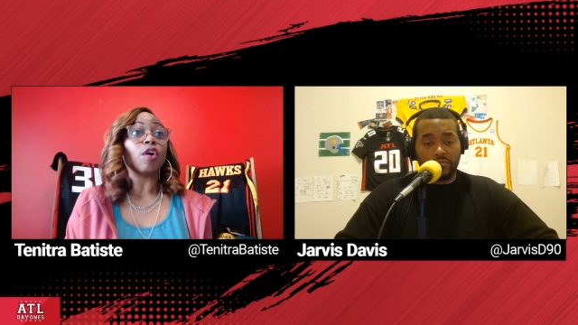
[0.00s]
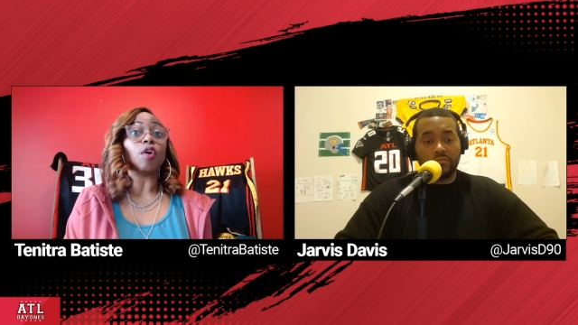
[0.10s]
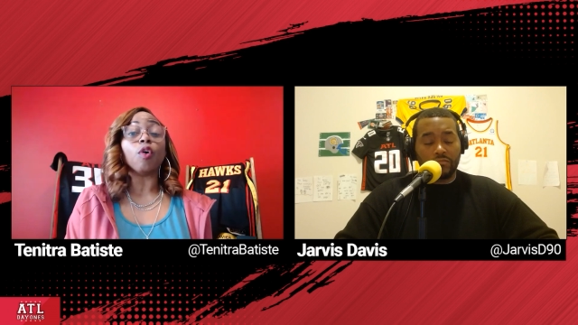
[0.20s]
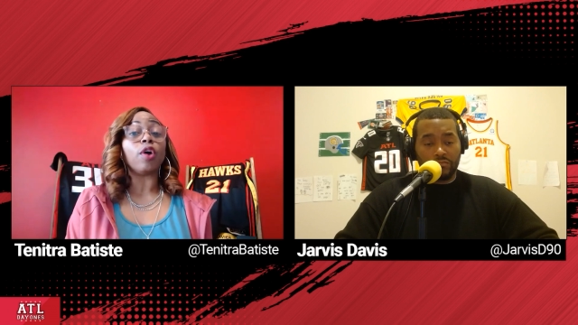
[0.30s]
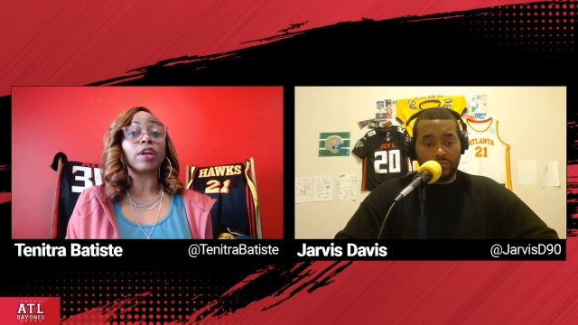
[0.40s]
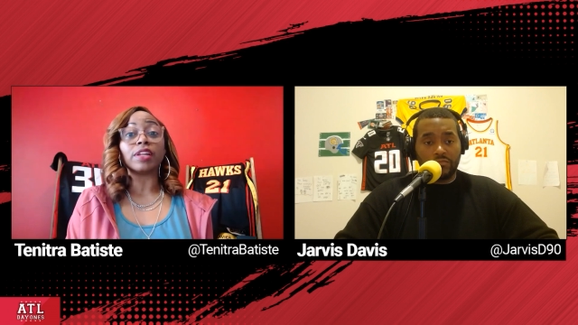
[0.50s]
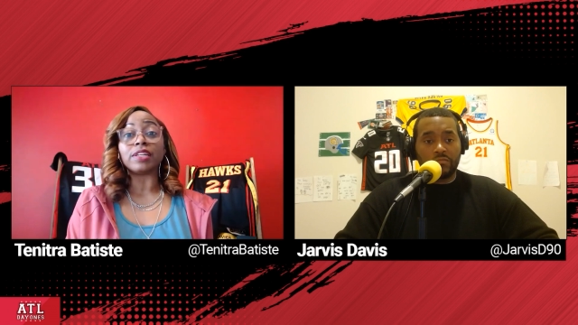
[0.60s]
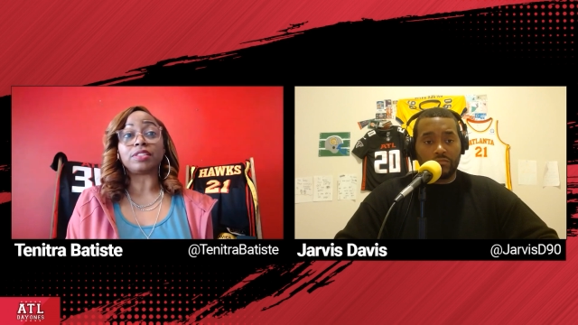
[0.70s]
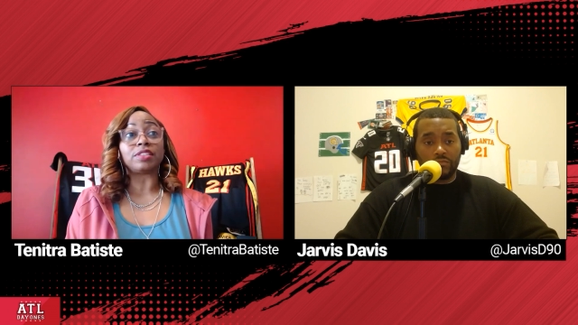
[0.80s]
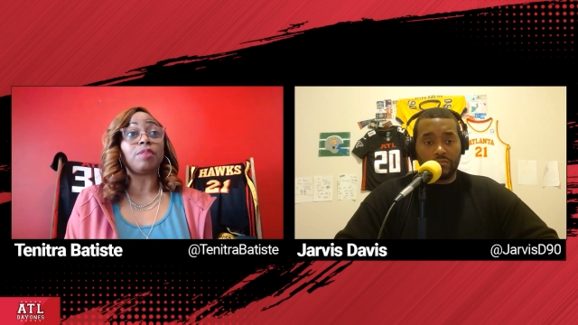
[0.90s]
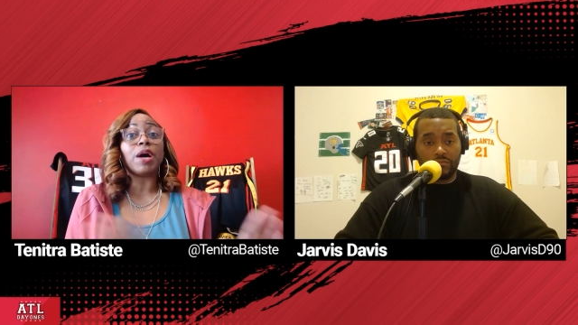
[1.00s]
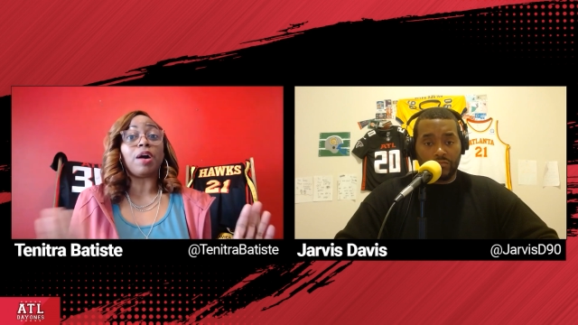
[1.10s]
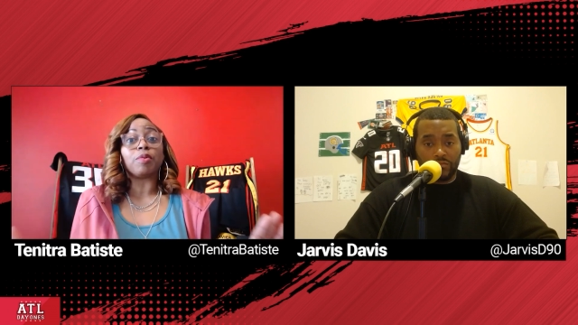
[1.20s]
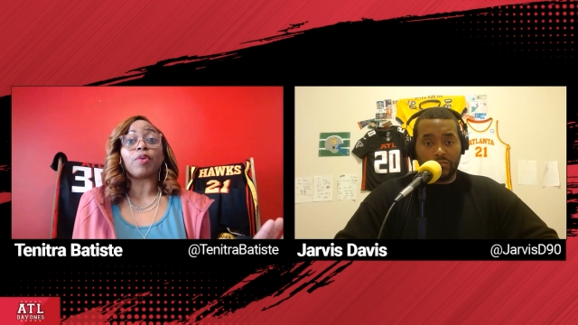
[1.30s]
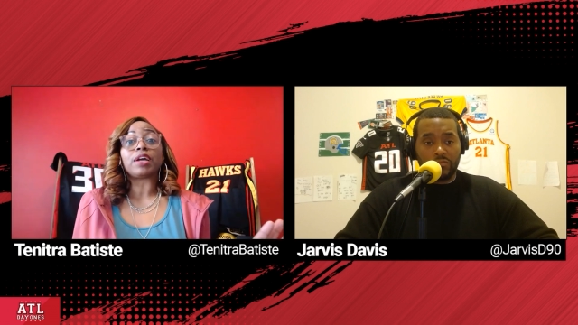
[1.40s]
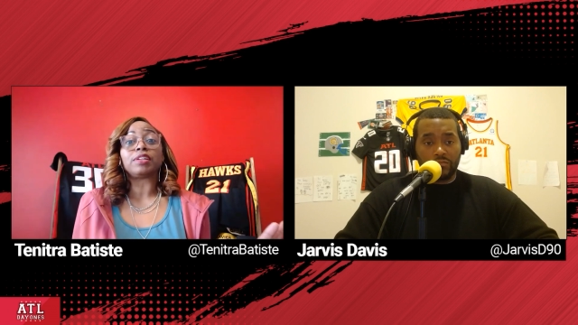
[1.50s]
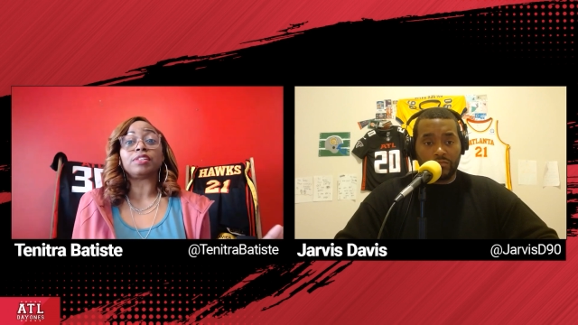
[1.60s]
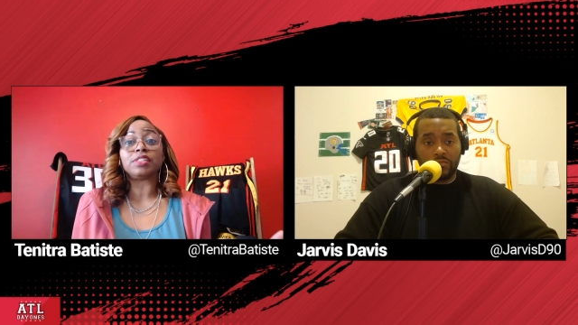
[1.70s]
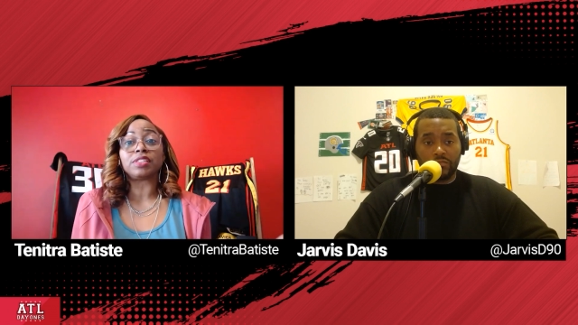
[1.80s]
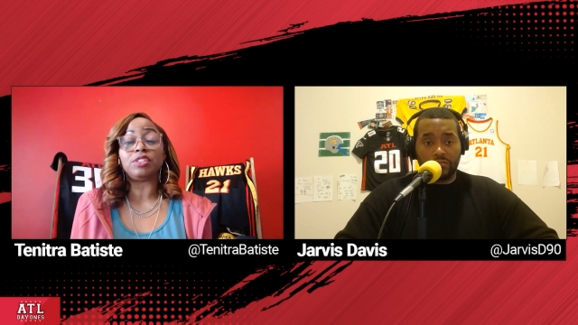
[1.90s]
Speaker 1: or unless somehow
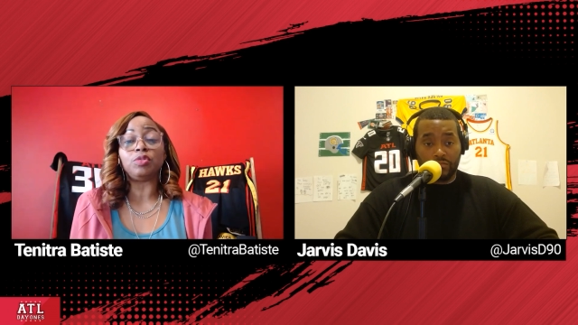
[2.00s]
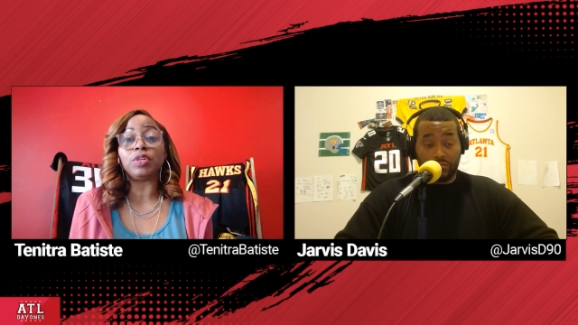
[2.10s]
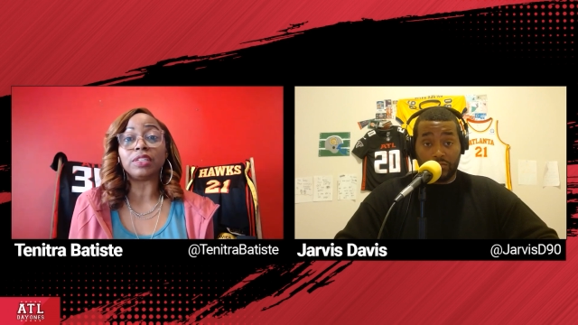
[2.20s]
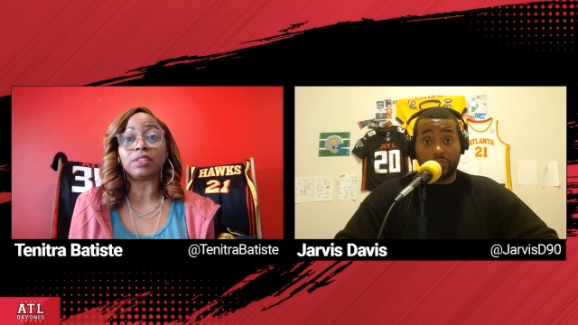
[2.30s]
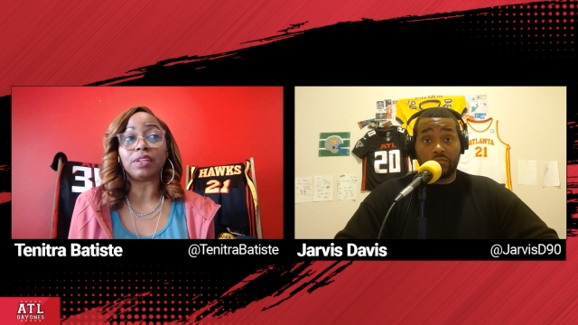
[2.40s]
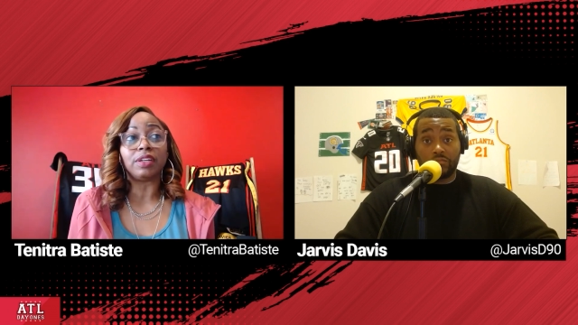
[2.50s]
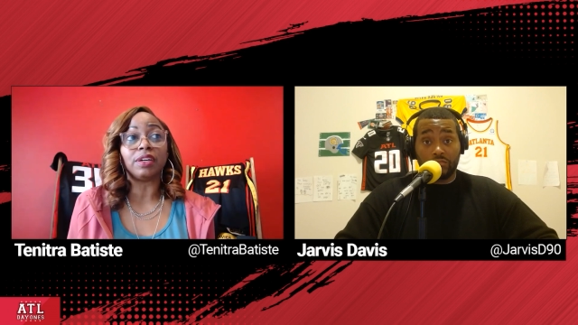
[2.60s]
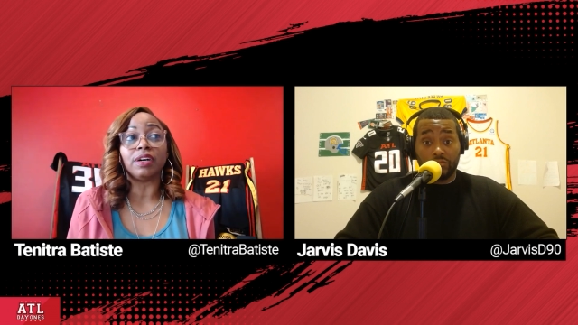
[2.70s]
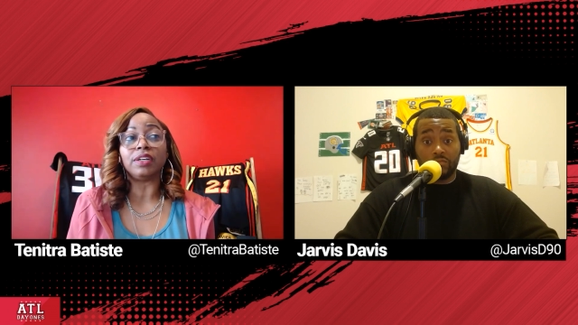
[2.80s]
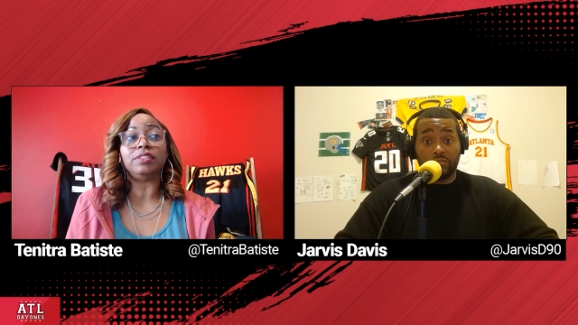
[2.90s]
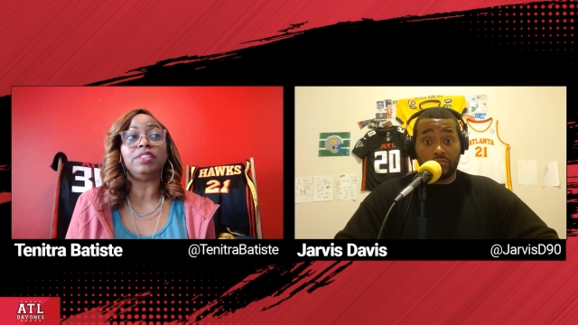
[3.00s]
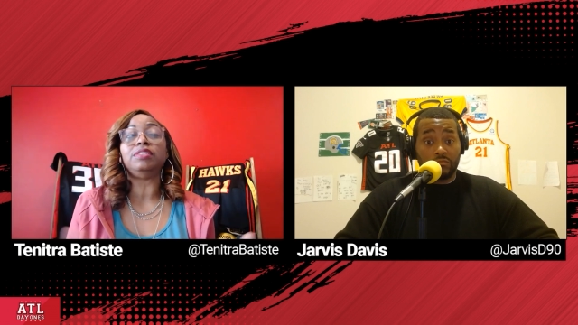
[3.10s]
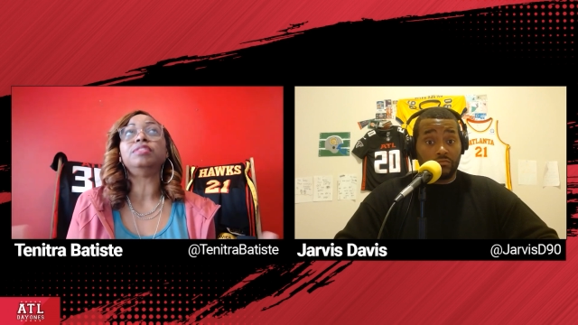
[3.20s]
miraculously you get an